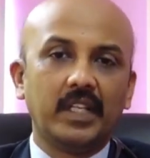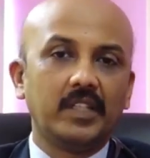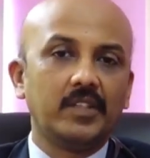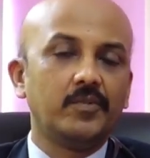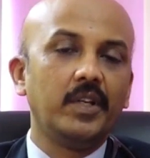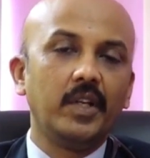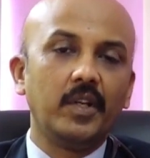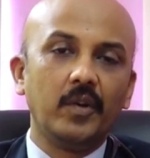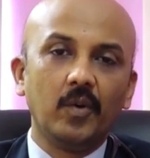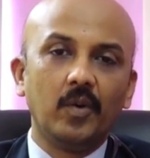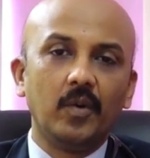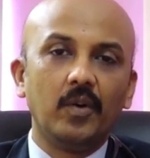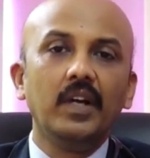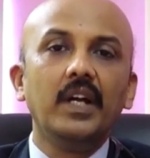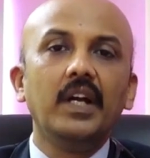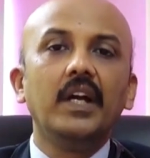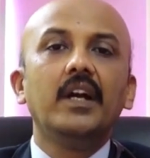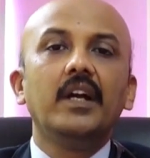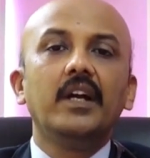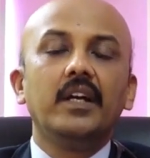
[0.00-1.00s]
As we know,
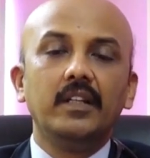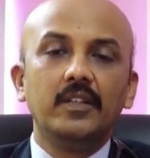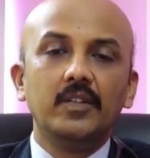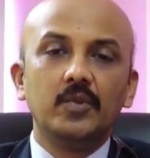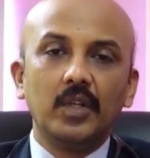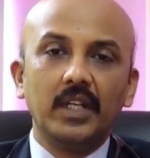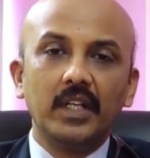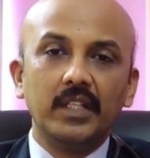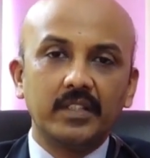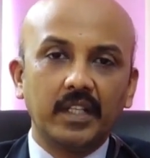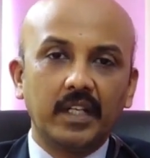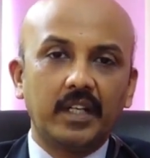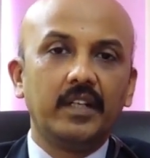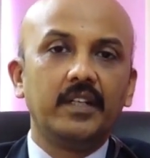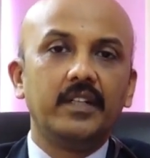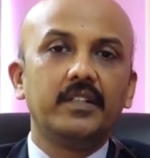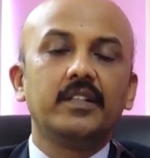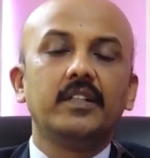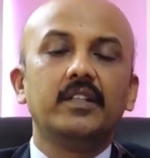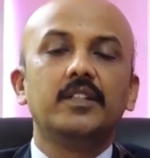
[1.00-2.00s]
insulin
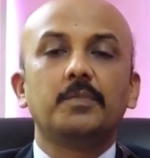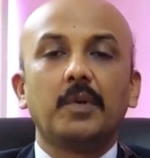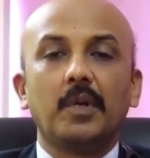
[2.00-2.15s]
secretion is